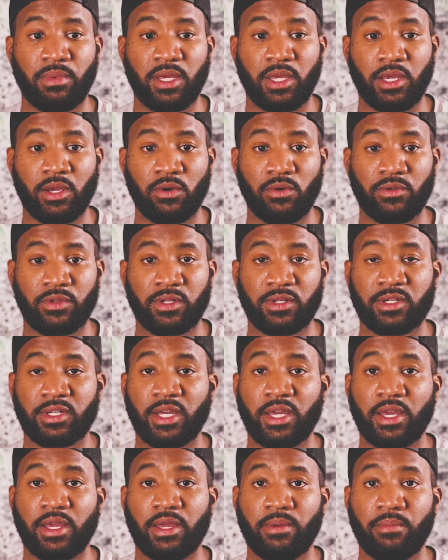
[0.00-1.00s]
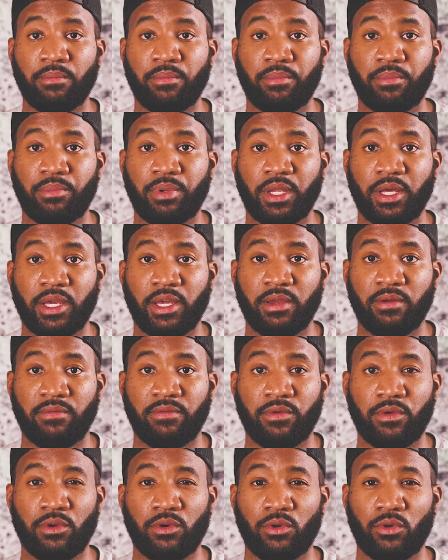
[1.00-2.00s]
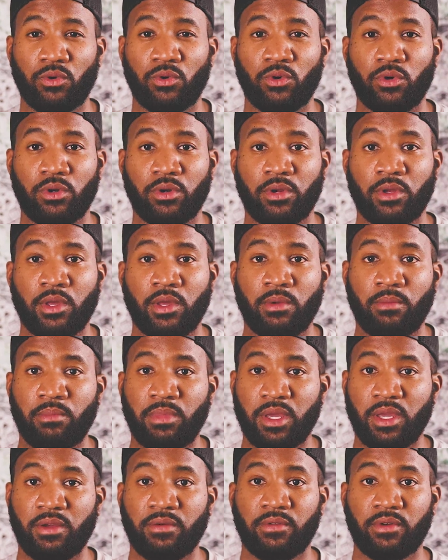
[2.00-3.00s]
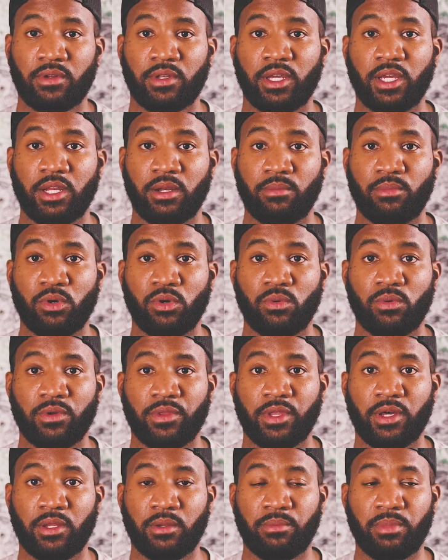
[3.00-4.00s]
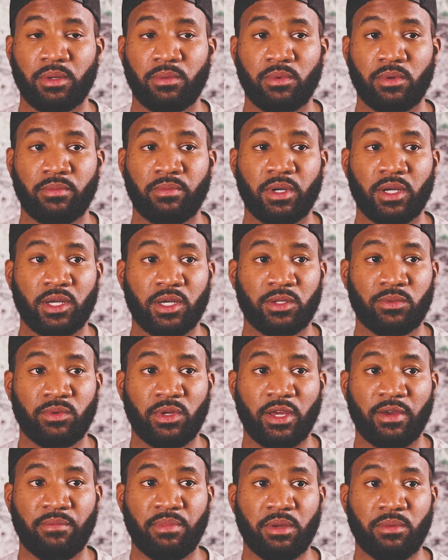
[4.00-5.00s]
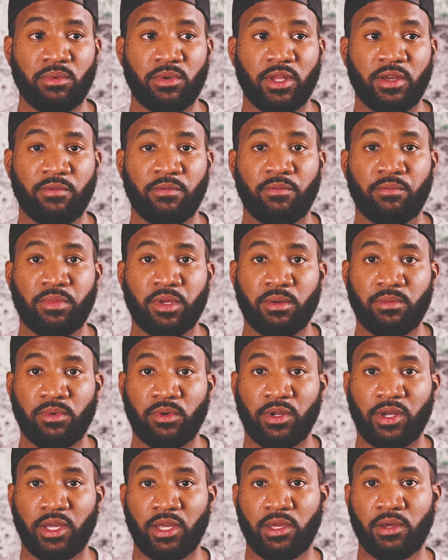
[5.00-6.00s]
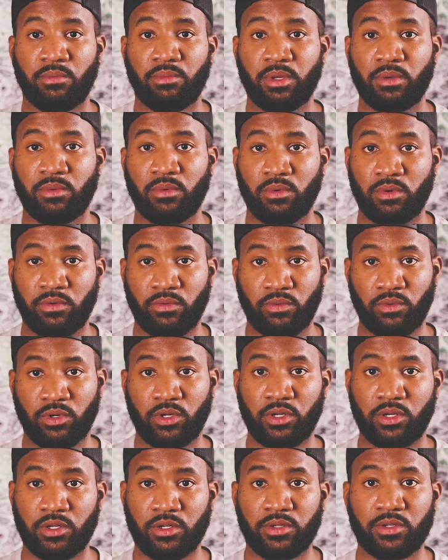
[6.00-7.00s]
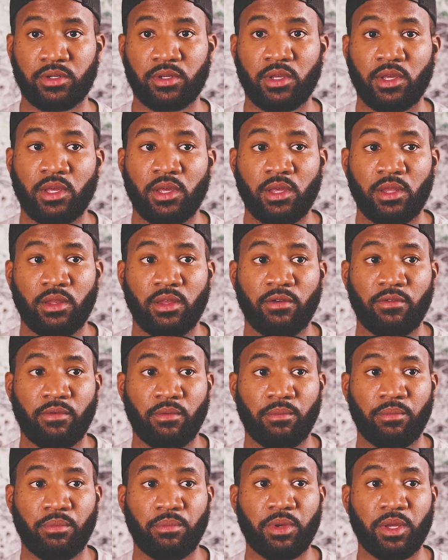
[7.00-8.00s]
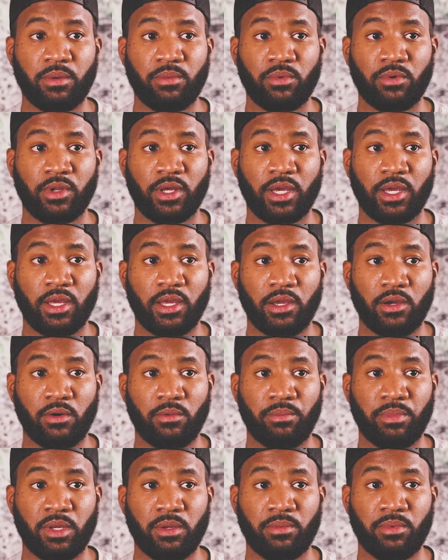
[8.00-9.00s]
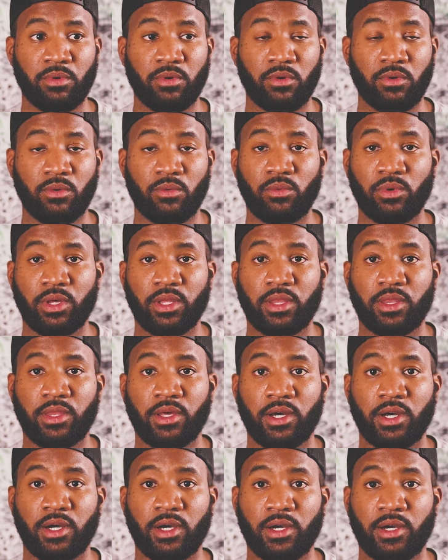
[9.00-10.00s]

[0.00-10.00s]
being on the same playing field or being relatable with other people, because we have different people that heal people with words, different people that heal people with